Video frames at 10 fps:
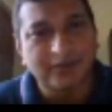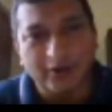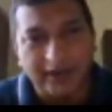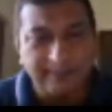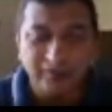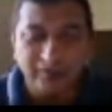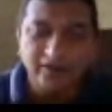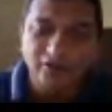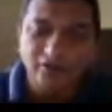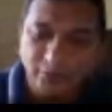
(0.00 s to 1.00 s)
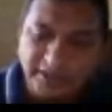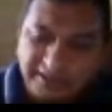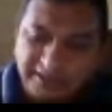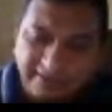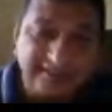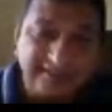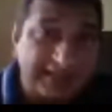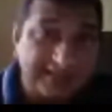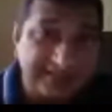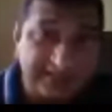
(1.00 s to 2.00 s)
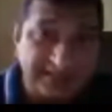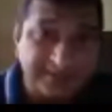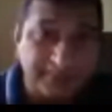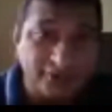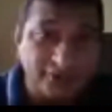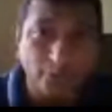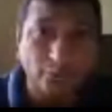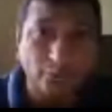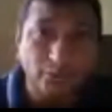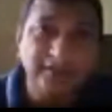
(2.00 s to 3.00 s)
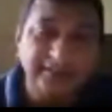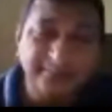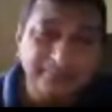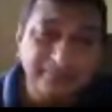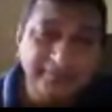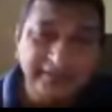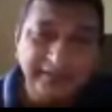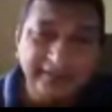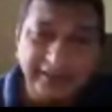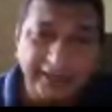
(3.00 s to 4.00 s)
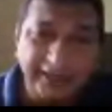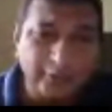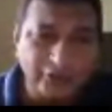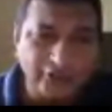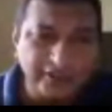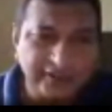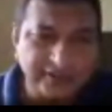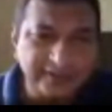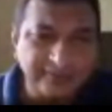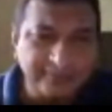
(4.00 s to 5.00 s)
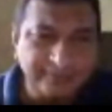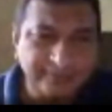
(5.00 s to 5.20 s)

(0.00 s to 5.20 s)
Okay, so these are risk assessment tools. Any questions?